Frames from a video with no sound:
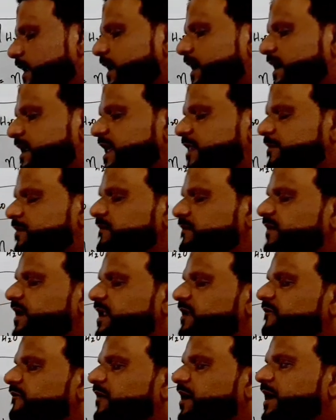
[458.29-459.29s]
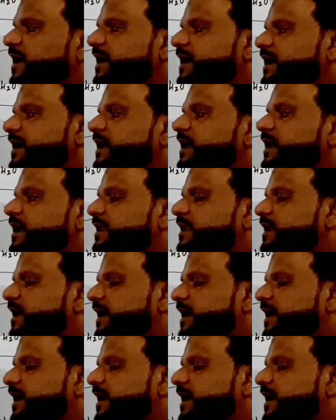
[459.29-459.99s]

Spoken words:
It has been verified